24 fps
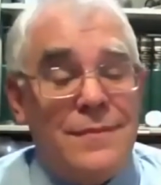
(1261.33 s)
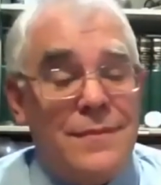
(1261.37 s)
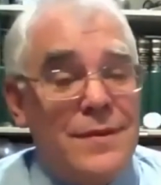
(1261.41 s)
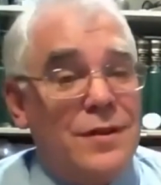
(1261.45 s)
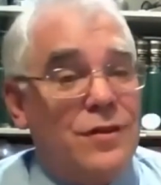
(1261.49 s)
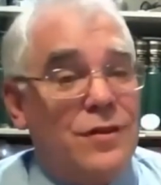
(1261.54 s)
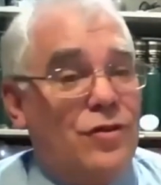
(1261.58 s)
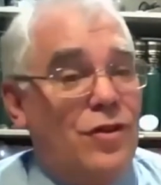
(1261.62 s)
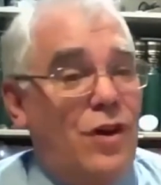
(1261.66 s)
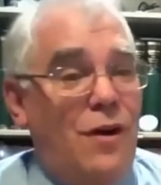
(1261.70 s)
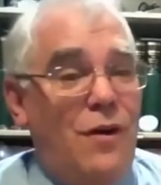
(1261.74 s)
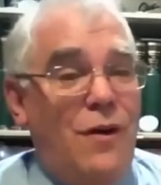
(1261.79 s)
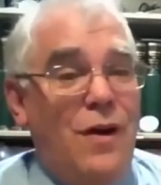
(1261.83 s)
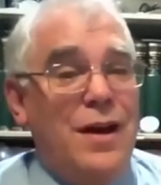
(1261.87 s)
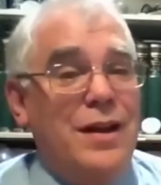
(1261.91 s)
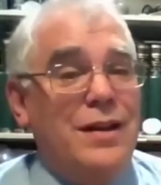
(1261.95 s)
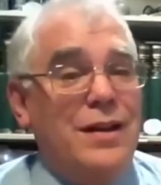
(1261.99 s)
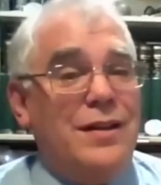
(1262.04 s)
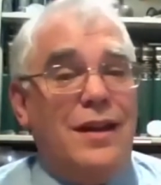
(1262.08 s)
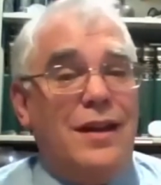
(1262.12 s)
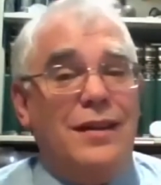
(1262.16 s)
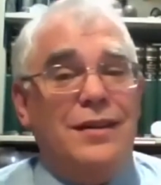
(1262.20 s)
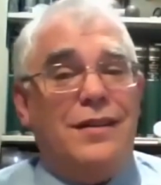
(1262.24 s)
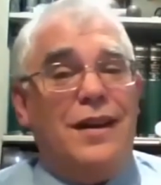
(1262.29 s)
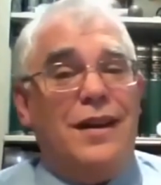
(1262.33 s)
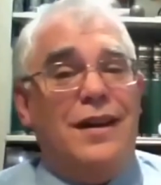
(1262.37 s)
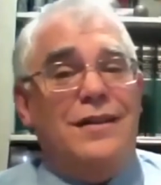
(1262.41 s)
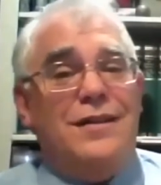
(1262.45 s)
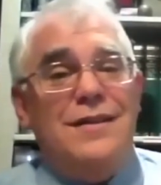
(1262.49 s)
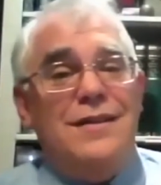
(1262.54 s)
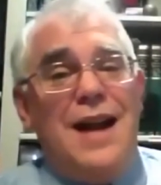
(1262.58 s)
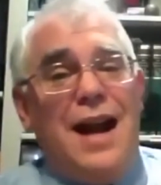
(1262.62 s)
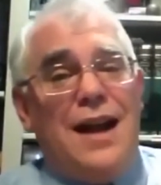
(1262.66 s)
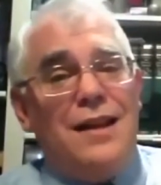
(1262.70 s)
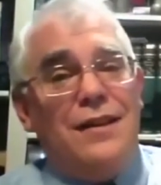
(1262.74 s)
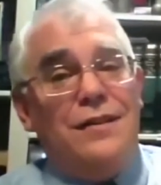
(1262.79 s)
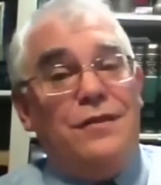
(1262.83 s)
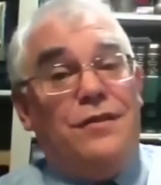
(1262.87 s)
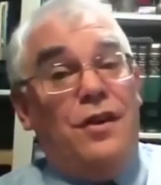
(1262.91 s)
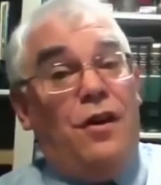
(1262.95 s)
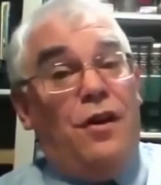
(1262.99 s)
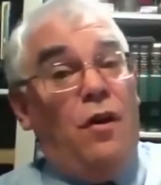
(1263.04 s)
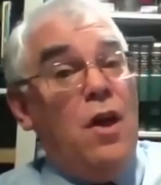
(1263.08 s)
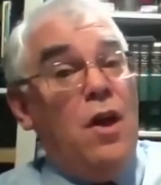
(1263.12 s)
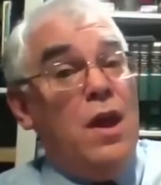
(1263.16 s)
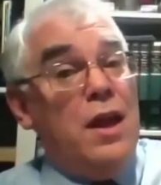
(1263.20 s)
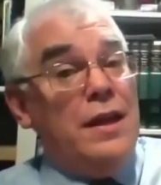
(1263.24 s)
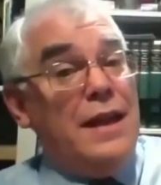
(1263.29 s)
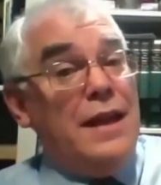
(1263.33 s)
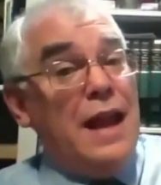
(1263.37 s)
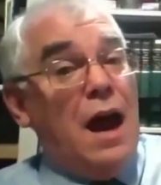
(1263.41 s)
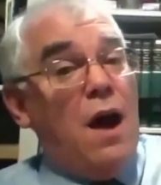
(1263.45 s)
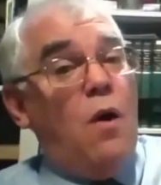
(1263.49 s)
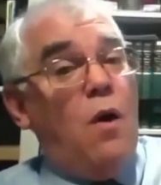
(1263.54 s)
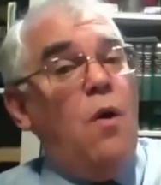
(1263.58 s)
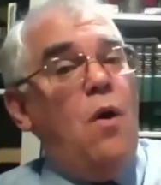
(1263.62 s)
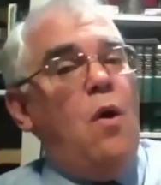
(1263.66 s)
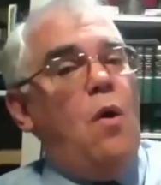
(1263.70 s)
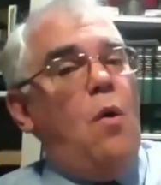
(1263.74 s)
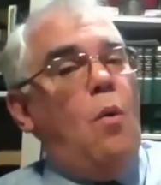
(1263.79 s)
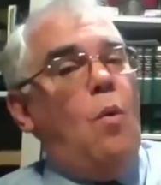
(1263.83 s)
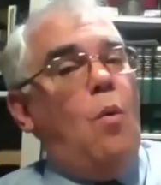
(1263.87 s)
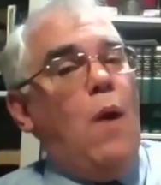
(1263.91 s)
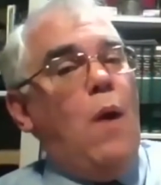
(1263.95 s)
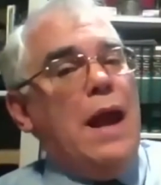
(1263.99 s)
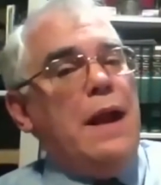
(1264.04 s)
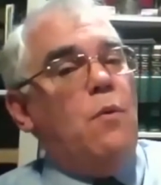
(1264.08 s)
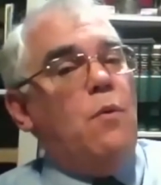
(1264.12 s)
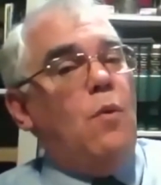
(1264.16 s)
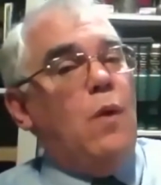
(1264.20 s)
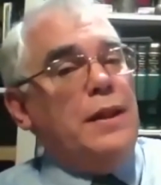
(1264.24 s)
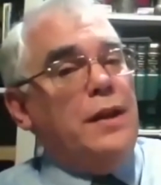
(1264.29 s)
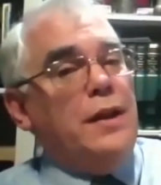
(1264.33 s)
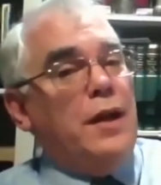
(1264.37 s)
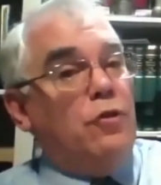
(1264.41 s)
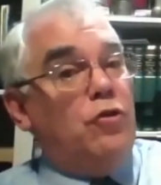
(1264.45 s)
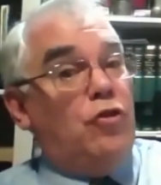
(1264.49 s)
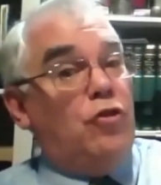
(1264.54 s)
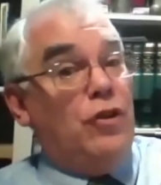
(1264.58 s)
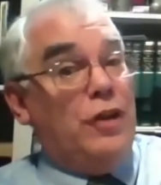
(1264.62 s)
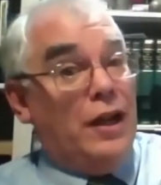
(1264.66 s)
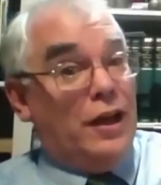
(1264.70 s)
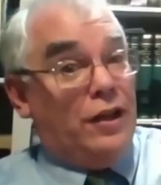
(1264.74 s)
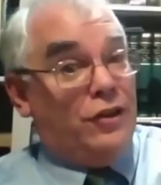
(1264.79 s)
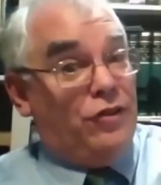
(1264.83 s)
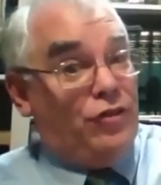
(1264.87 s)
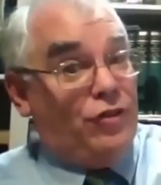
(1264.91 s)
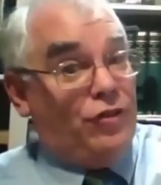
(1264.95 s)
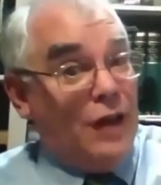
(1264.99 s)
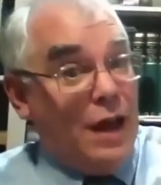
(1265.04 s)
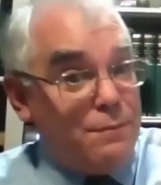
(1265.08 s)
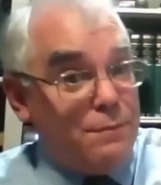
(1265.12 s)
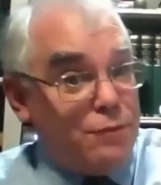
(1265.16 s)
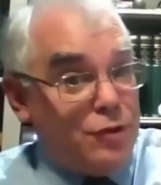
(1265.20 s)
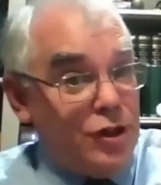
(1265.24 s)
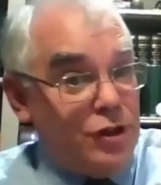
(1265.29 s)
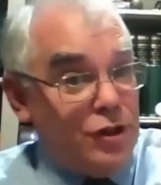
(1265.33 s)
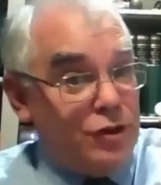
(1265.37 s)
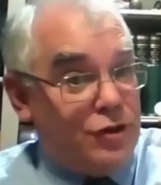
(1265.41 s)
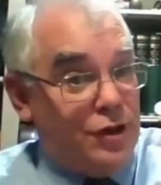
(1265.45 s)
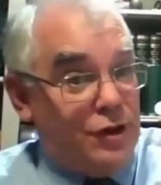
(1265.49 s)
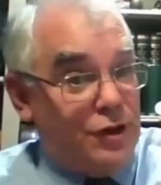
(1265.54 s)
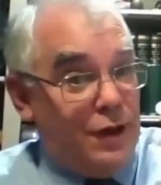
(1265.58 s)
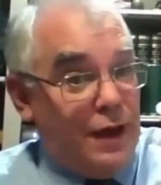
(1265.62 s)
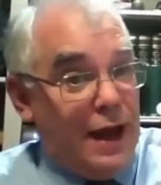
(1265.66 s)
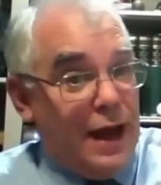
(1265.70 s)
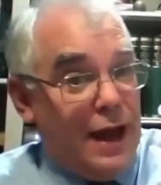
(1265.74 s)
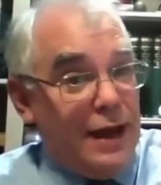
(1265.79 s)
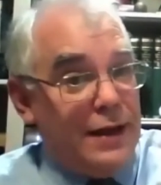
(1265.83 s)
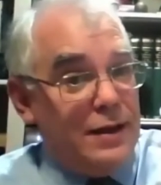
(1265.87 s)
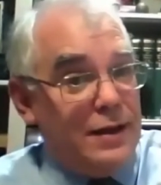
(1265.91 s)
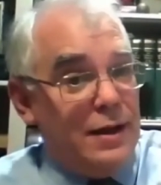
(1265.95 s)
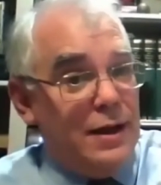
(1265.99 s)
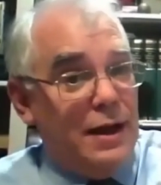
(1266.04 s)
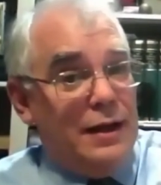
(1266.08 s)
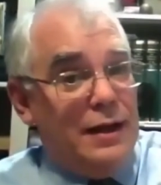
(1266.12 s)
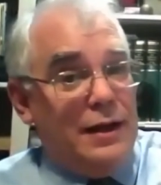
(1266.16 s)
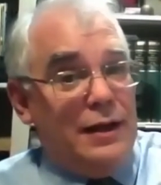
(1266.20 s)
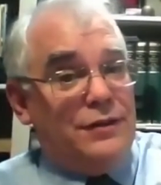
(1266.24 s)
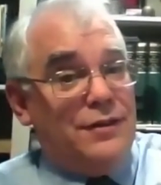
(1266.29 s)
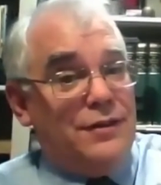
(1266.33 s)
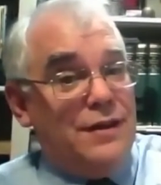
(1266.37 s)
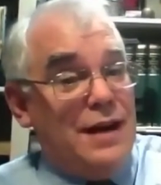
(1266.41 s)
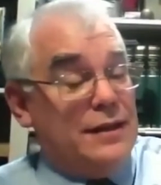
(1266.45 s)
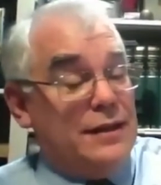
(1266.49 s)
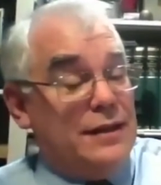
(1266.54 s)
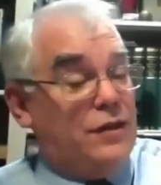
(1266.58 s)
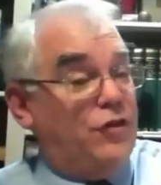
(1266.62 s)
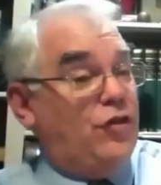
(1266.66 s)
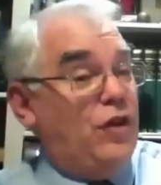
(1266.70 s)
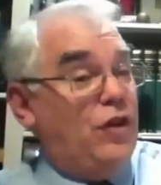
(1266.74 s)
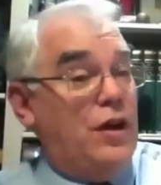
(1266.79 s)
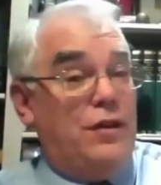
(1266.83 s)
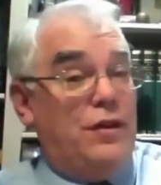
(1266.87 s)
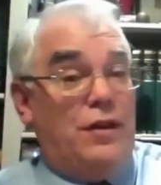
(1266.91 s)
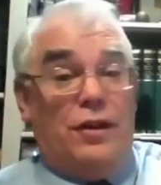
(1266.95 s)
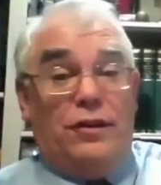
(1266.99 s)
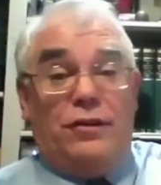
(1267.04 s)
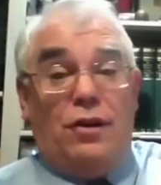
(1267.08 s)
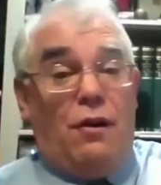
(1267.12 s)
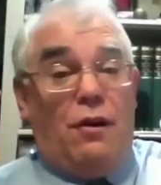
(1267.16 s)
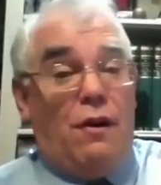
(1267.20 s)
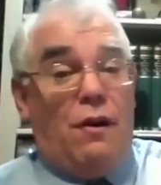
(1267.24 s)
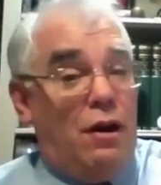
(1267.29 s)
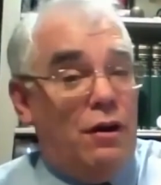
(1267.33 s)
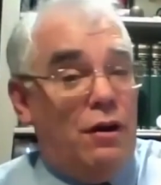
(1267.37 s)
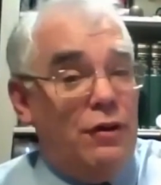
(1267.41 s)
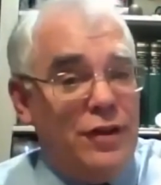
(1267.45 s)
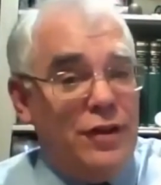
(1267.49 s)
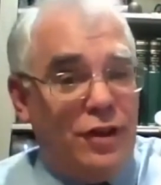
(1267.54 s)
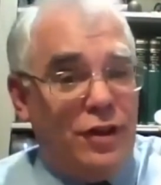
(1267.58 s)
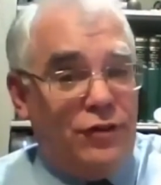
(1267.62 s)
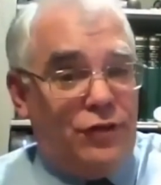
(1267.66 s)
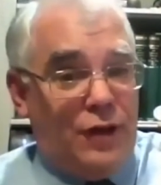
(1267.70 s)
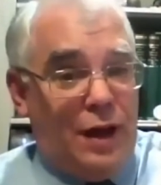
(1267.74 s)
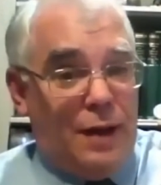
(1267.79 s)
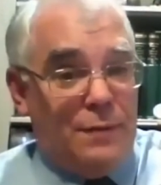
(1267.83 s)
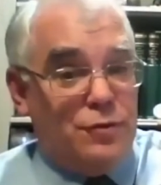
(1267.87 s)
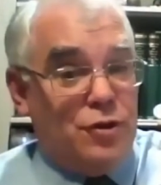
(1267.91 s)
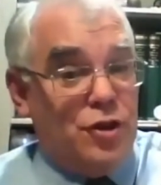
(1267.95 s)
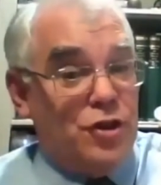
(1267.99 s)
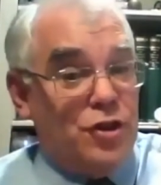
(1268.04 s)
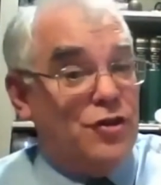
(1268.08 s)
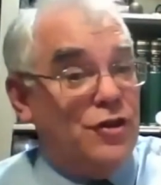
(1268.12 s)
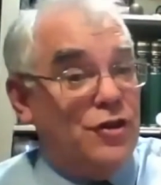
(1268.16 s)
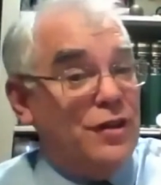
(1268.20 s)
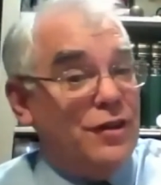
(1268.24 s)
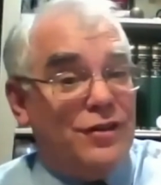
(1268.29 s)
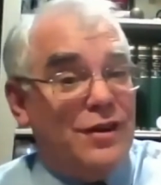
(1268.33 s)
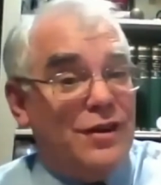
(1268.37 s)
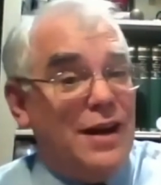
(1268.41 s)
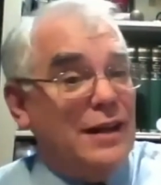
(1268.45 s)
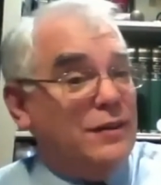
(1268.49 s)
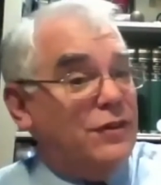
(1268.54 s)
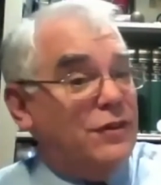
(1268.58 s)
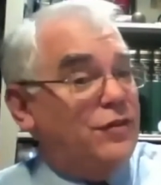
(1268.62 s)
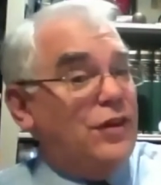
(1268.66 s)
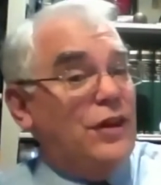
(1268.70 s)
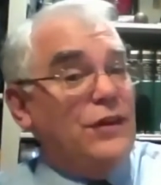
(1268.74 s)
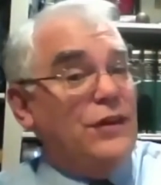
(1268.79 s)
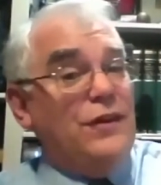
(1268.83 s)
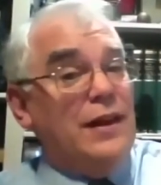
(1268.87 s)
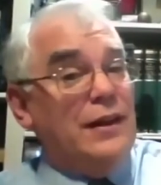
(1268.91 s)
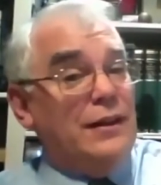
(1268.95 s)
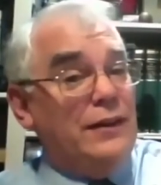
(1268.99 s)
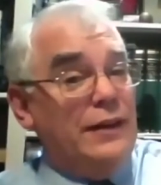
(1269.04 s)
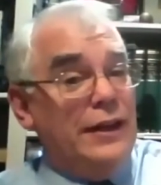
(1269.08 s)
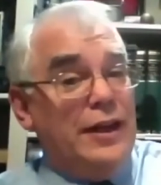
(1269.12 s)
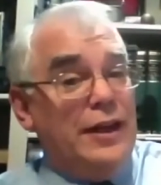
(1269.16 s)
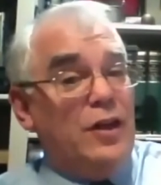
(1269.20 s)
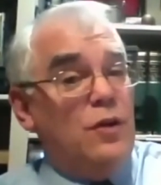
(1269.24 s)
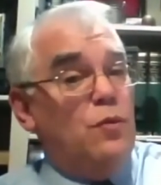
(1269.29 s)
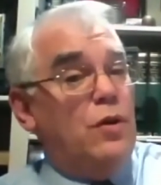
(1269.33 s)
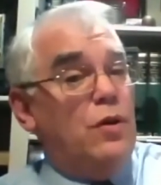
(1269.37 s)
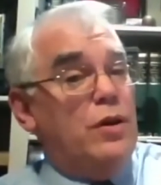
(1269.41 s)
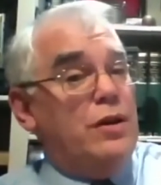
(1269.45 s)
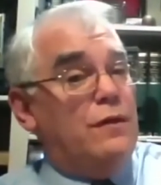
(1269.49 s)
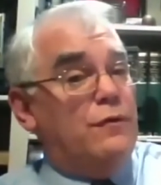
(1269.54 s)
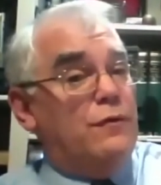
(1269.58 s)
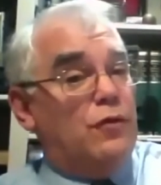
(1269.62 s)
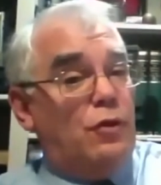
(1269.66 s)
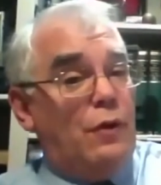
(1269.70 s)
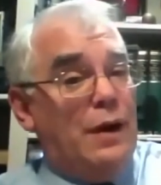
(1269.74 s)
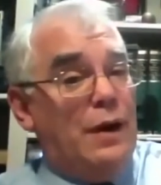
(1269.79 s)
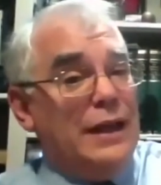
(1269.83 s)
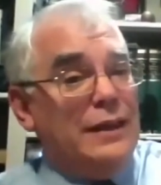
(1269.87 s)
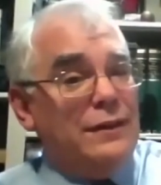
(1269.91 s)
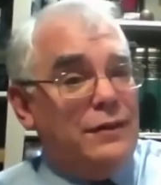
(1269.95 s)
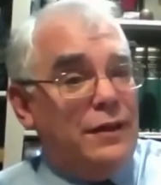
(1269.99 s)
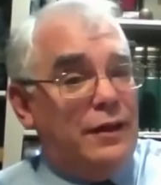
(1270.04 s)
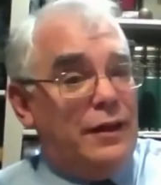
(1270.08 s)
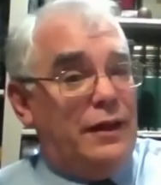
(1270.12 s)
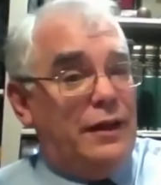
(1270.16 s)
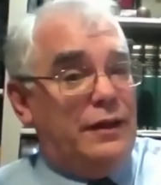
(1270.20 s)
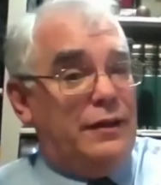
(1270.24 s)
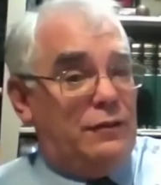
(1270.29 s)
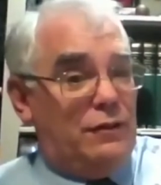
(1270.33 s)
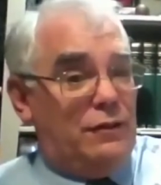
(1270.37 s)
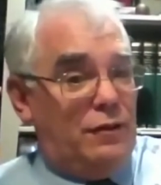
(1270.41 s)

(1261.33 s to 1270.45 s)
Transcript: So it's not until now when there's an exception to that, and it's not to say that there aren't exceptions, and it's not to say that Lincoln wouldn't have granted it